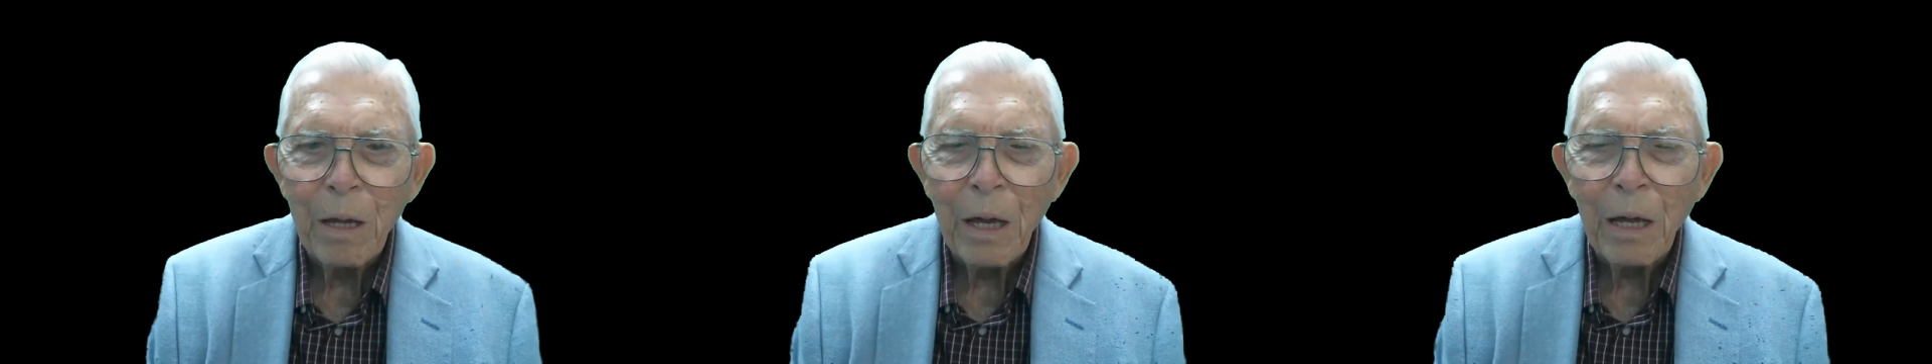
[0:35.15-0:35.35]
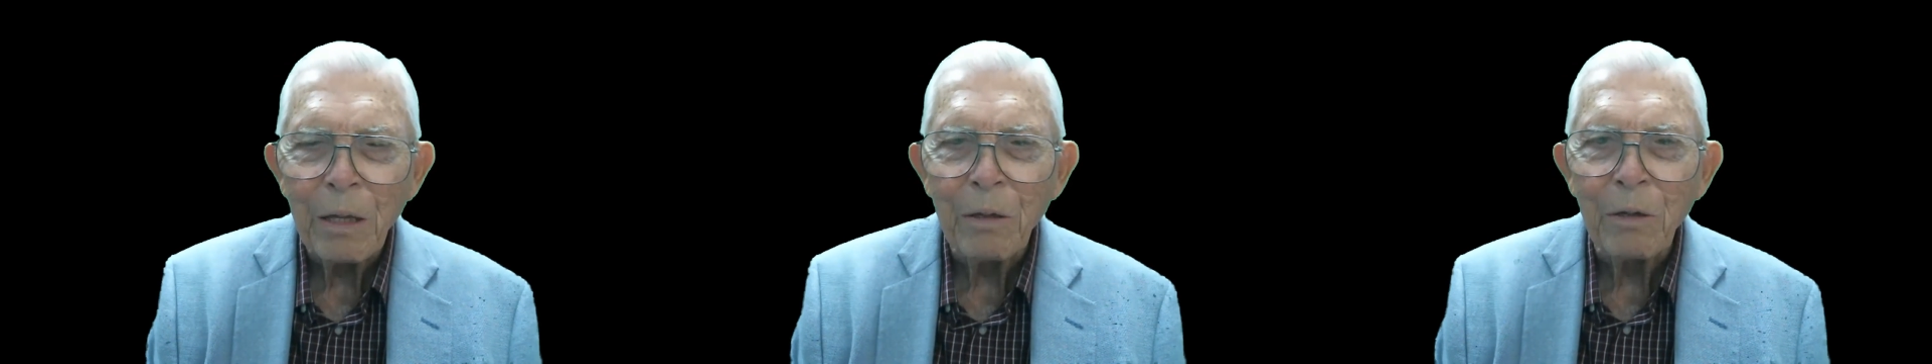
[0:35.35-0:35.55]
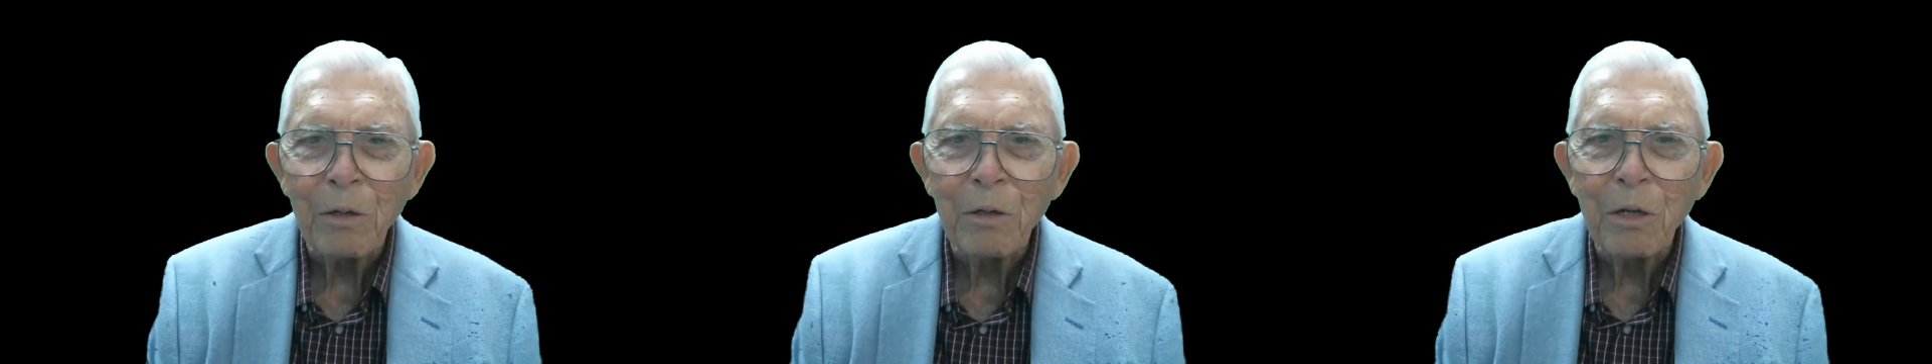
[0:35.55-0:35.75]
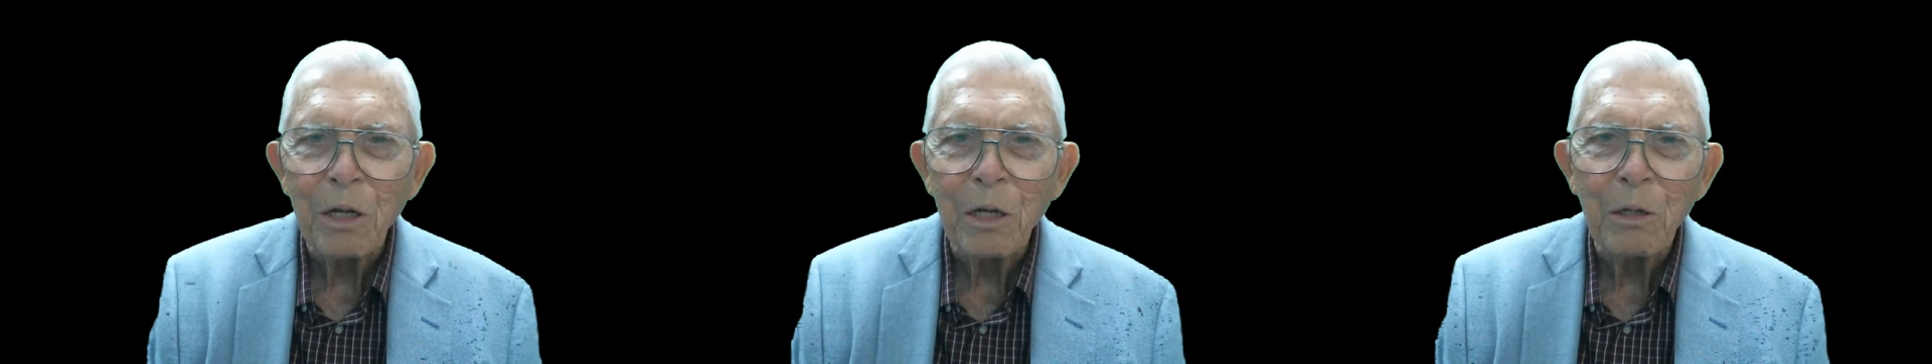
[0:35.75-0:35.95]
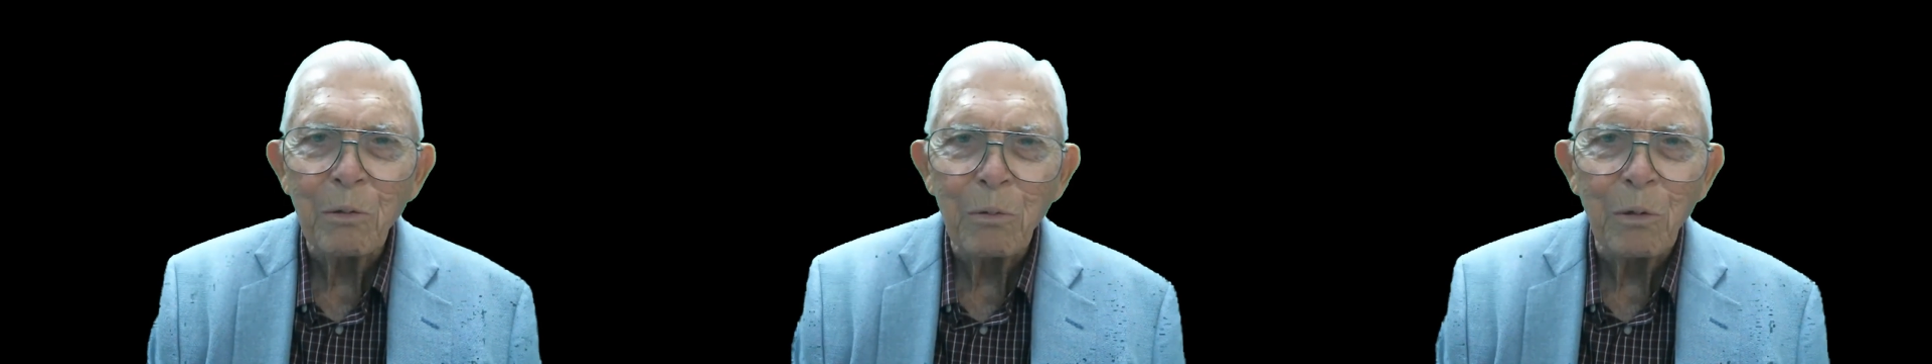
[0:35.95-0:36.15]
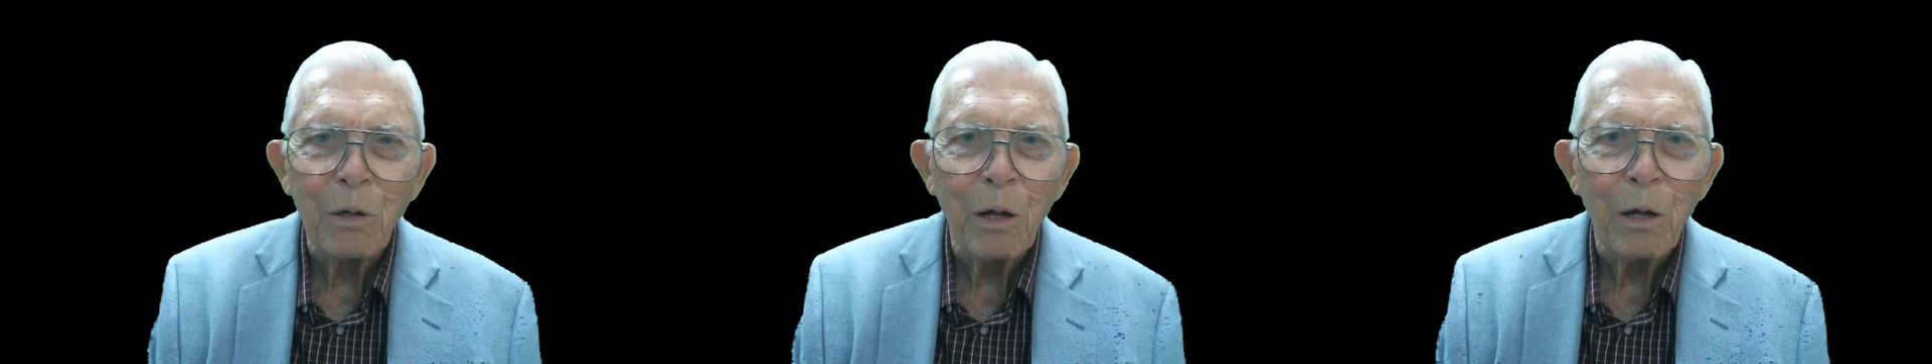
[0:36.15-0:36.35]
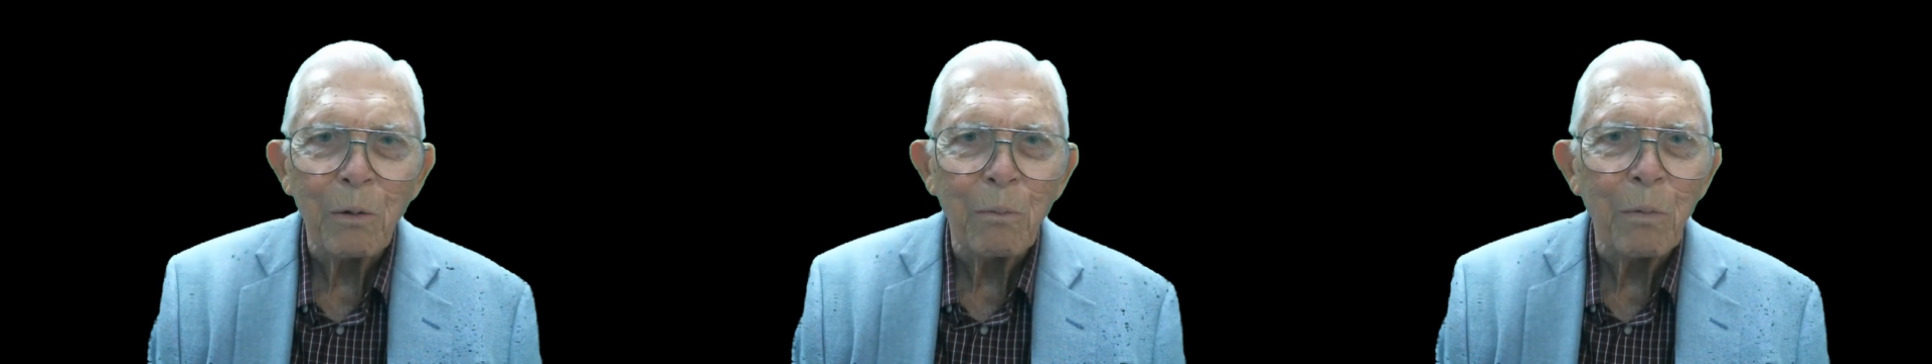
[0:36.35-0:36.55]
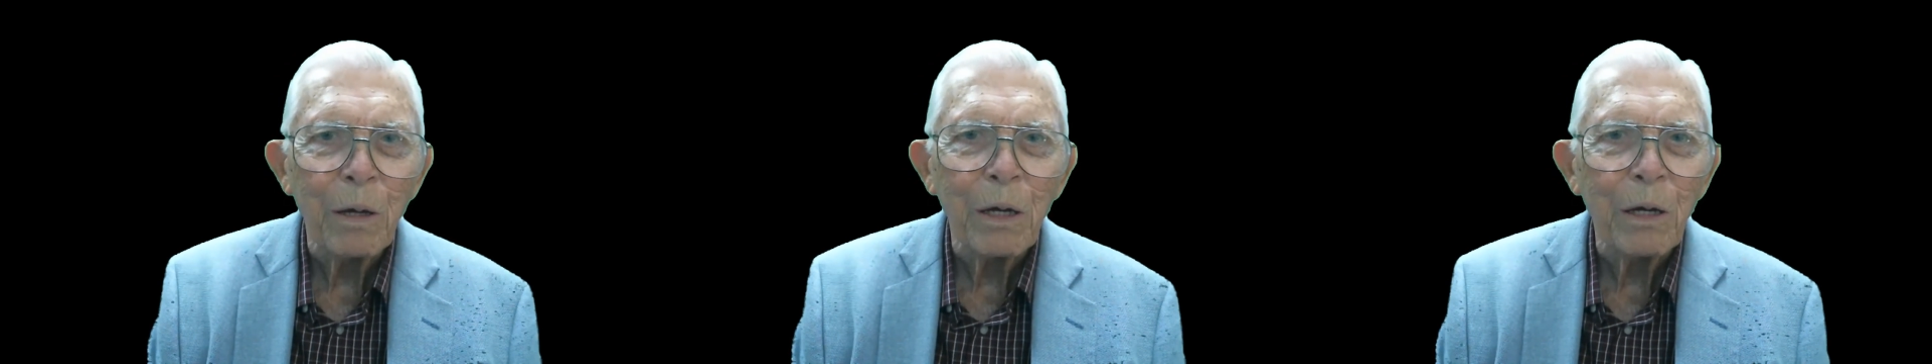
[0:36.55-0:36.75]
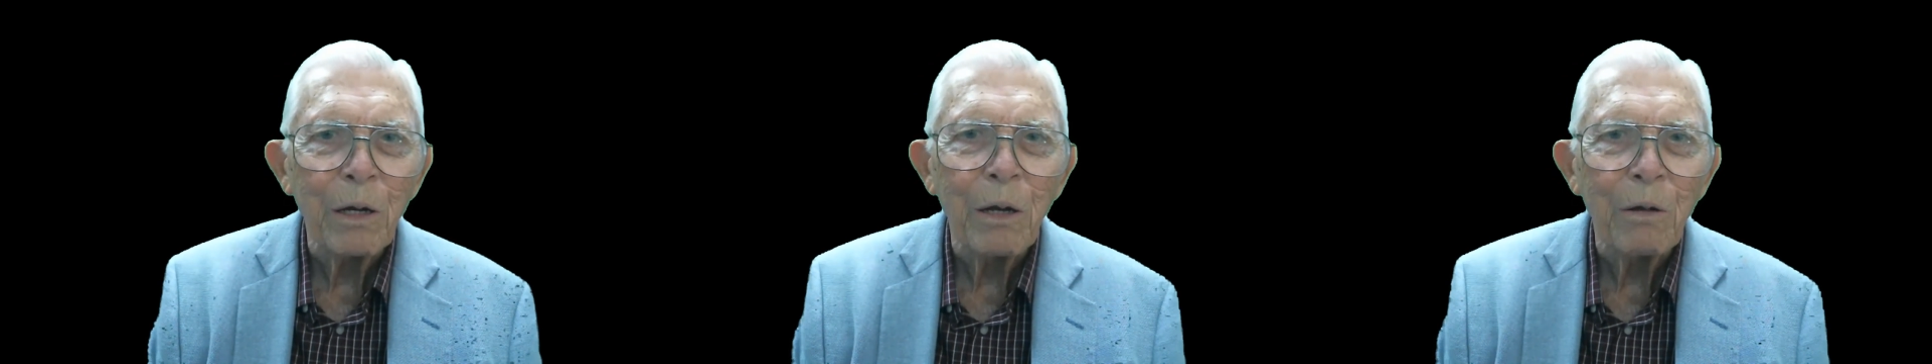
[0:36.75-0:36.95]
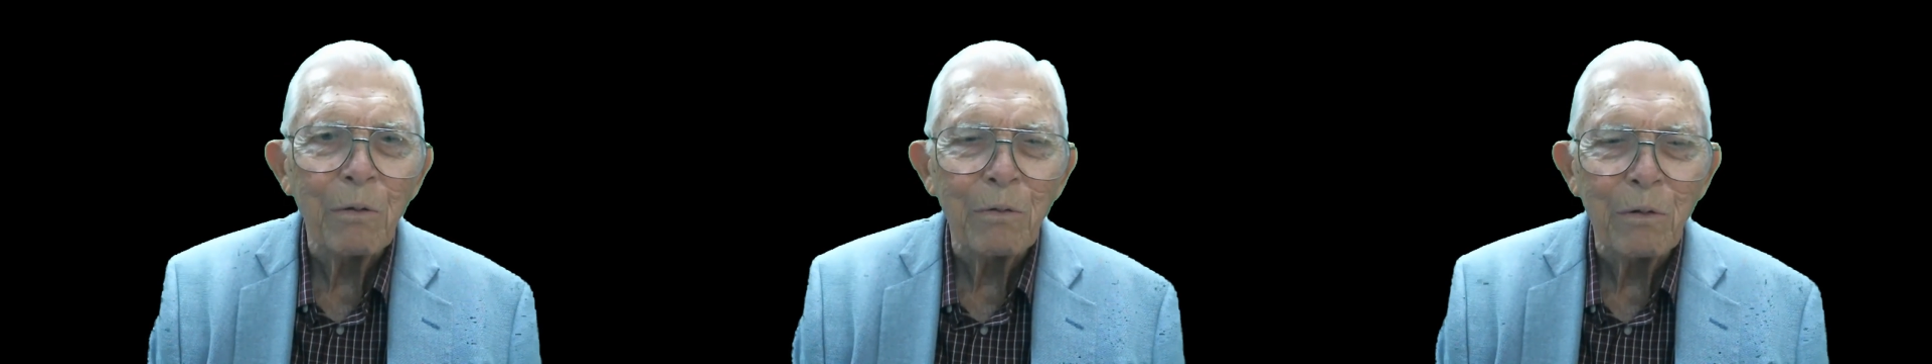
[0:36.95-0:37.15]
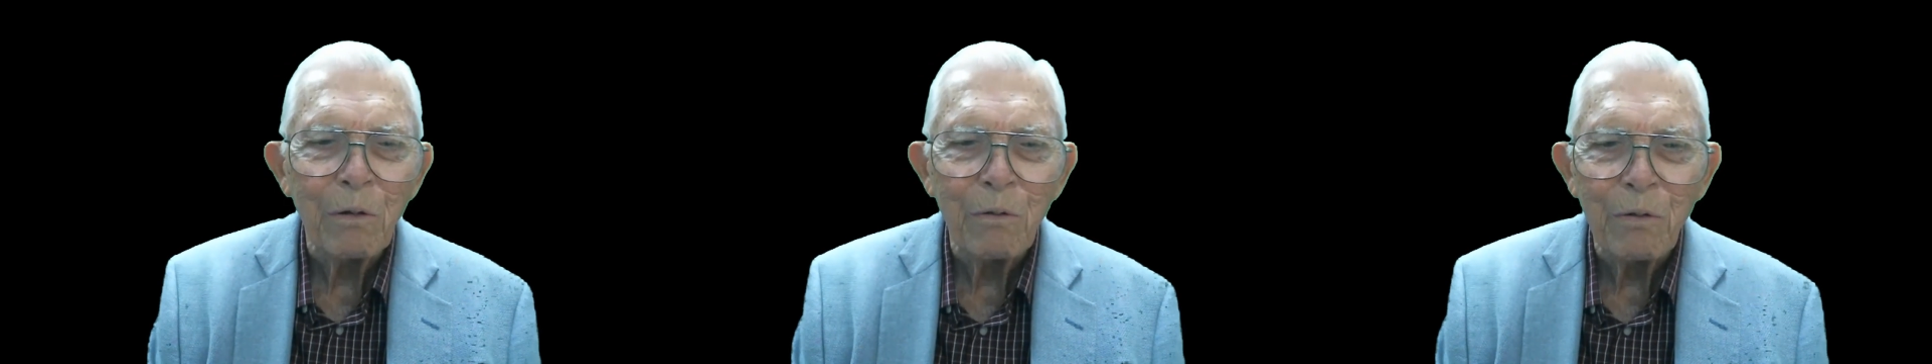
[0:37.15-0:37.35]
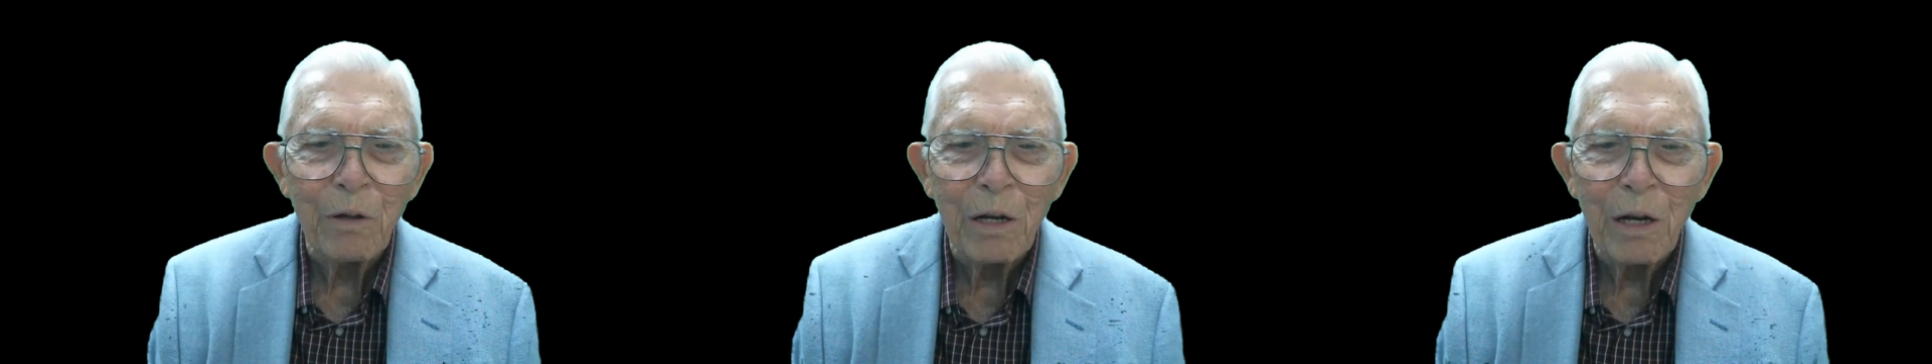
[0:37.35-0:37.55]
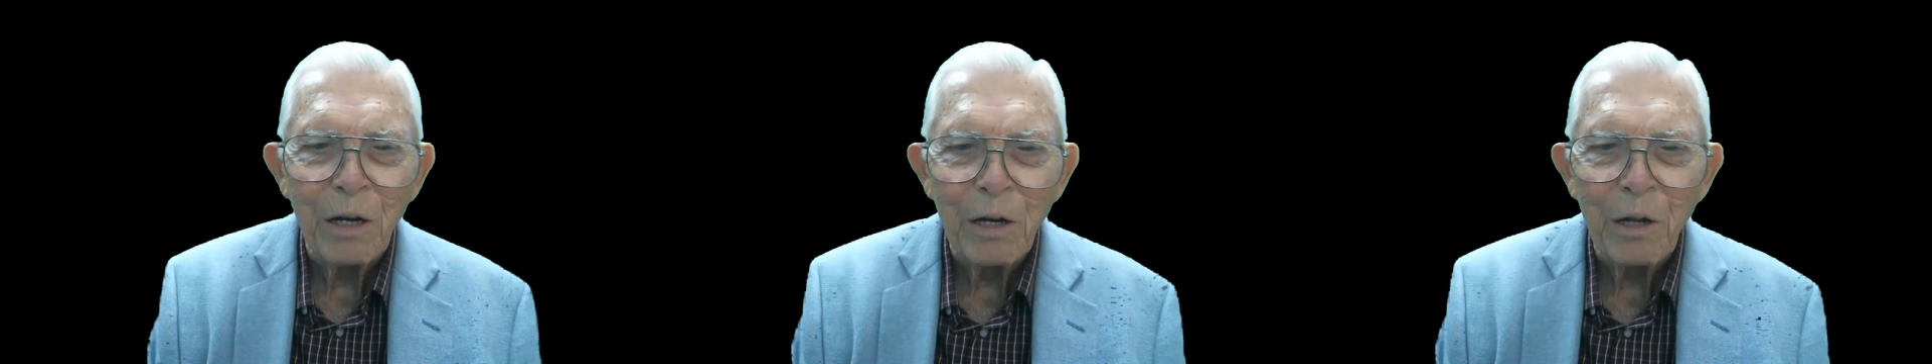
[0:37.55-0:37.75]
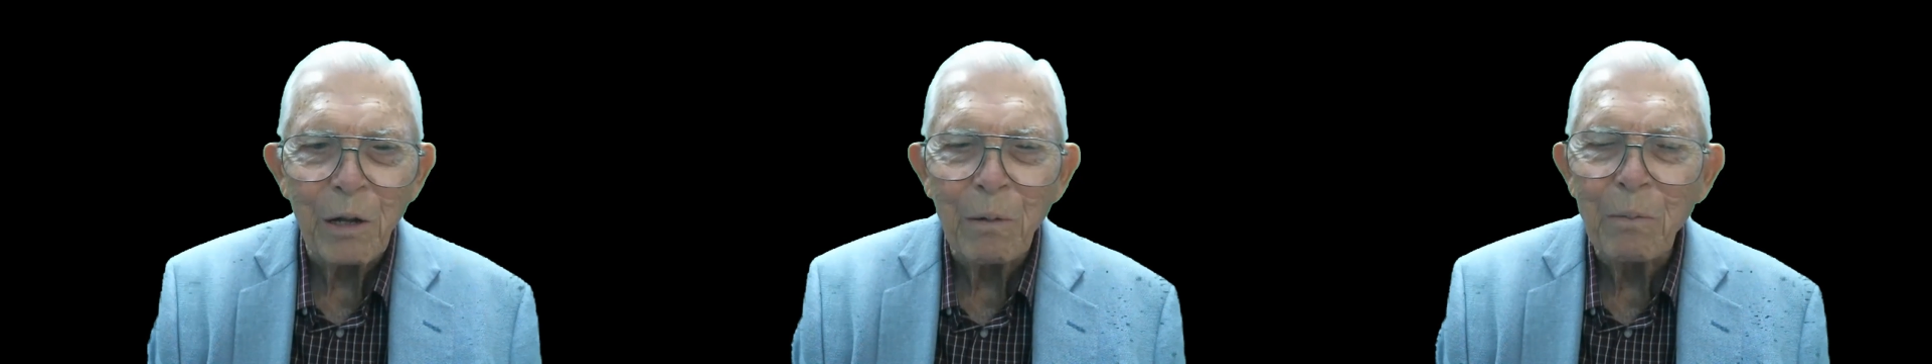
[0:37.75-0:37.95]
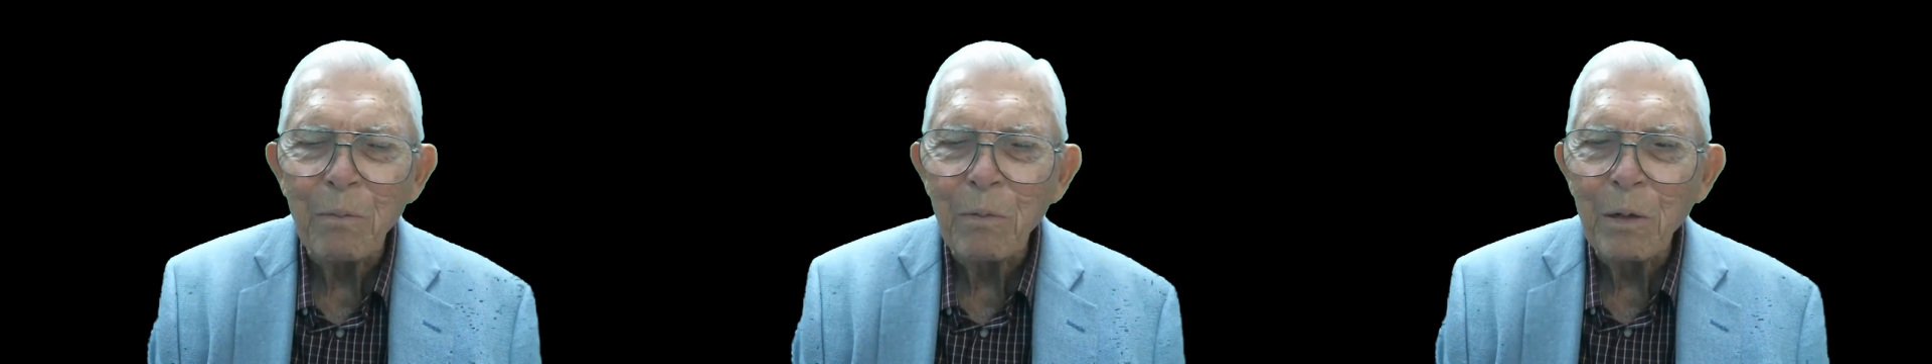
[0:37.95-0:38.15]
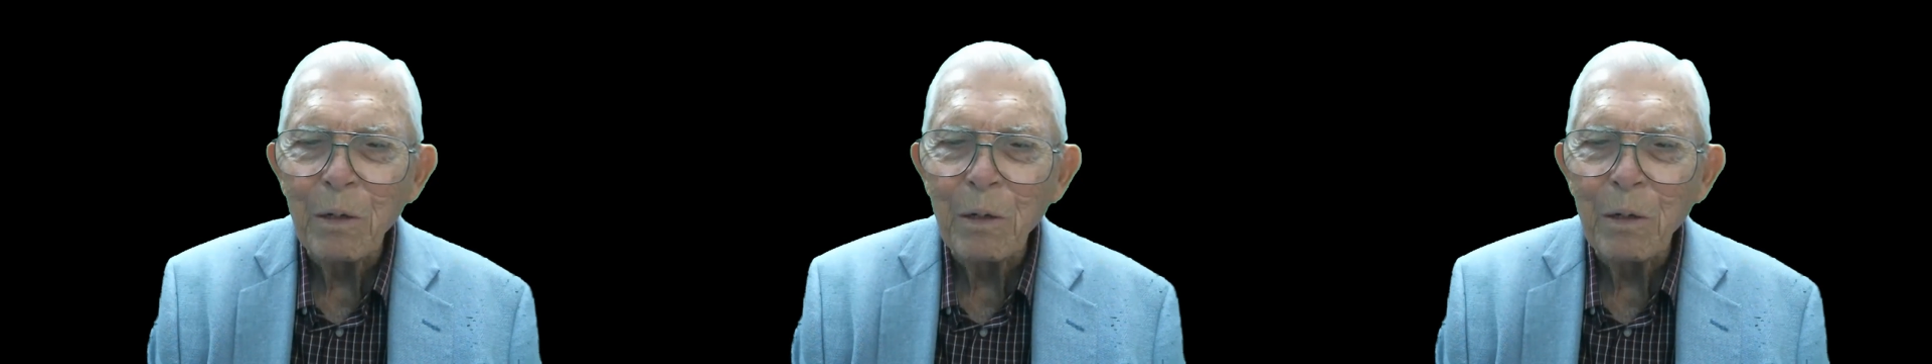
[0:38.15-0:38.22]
and the teeth were not big enough to fill it up.